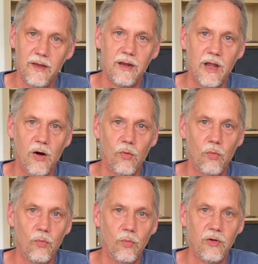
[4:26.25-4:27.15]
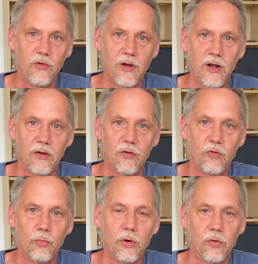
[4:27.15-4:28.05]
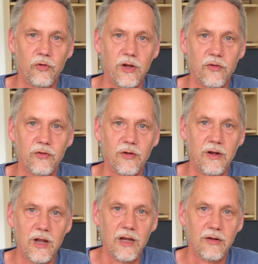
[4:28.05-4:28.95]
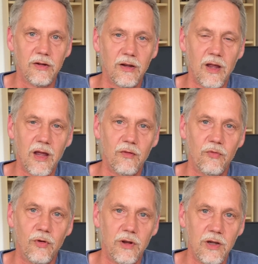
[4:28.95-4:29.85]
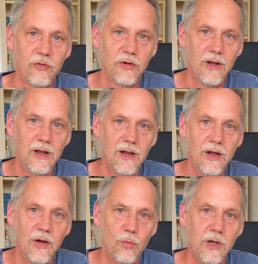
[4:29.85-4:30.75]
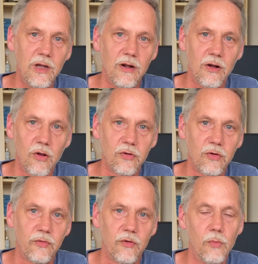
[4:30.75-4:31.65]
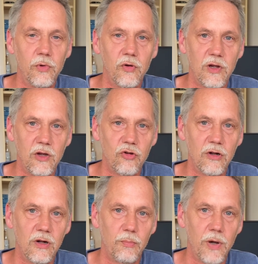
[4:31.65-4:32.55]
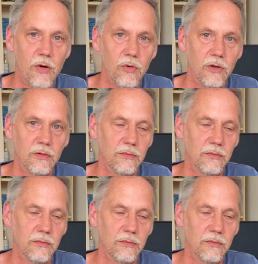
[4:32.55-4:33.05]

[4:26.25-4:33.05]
Now we start to process the data and for this we need a lot of computational power